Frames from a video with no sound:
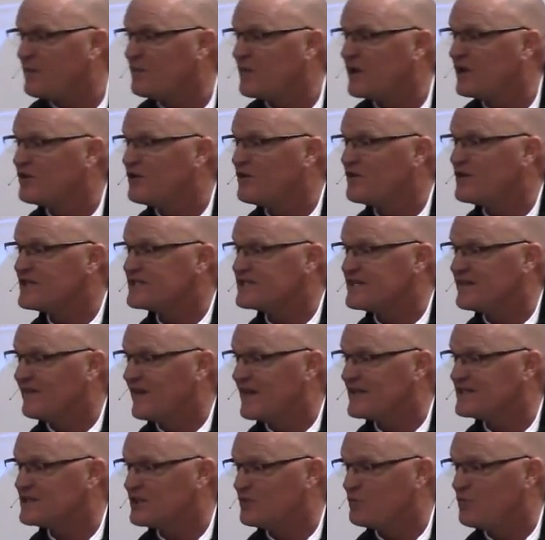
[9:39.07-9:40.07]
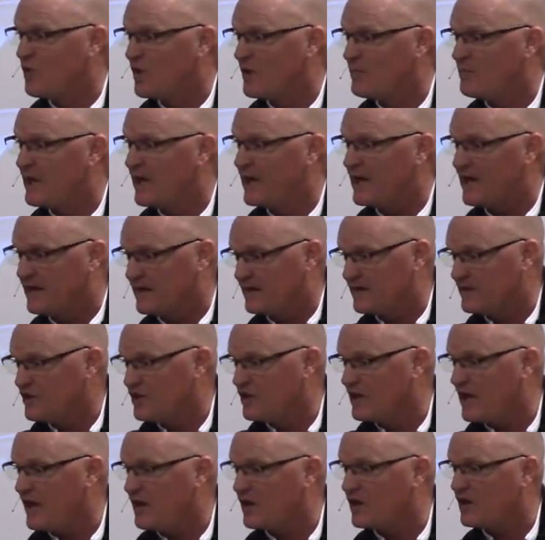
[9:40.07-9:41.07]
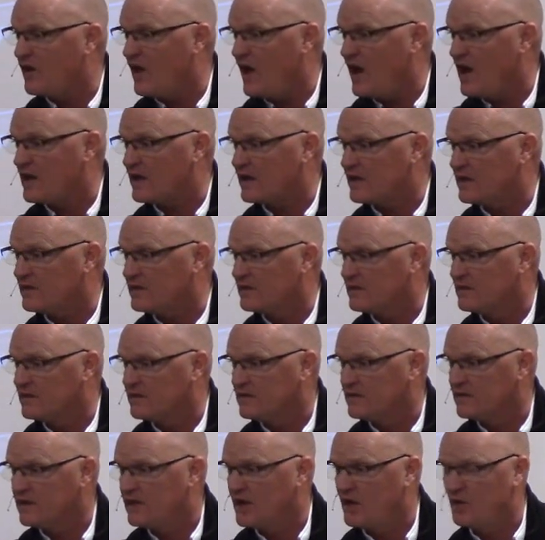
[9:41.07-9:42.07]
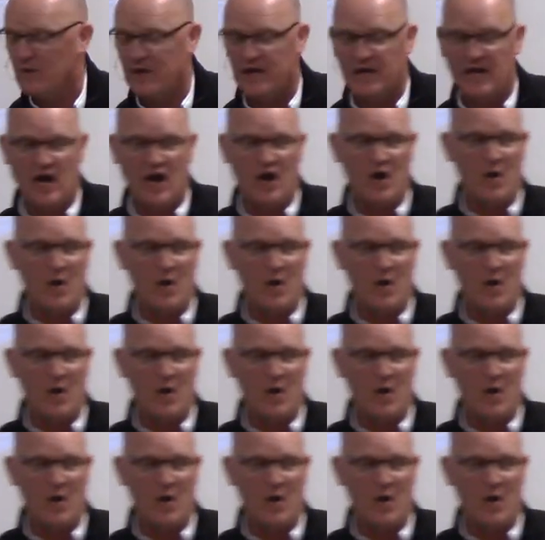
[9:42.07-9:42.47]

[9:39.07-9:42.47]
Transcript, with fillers: going to do this in less than one minute. You got a clock? Here we go.